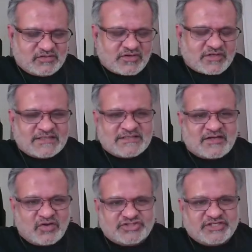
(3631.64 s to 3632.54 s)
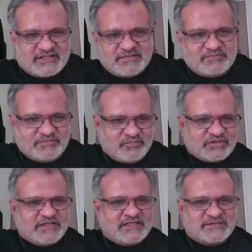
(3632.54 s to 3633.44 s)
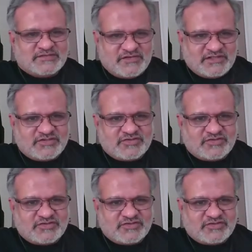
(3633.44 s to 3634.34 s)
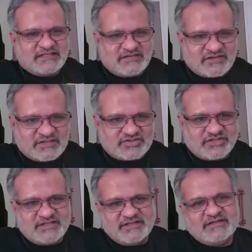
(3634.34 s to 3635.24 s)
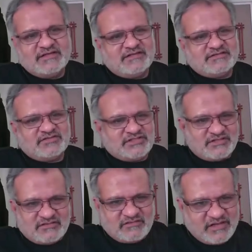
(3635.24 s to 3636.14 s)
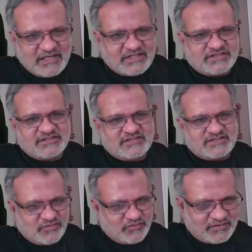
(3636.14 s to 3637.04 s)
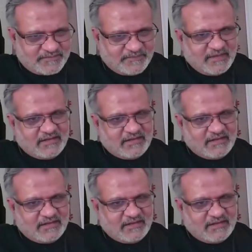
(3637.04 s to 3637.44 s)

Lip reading: organized in a logic, both in terms of resources, the needs of country, the regional variations, and so on.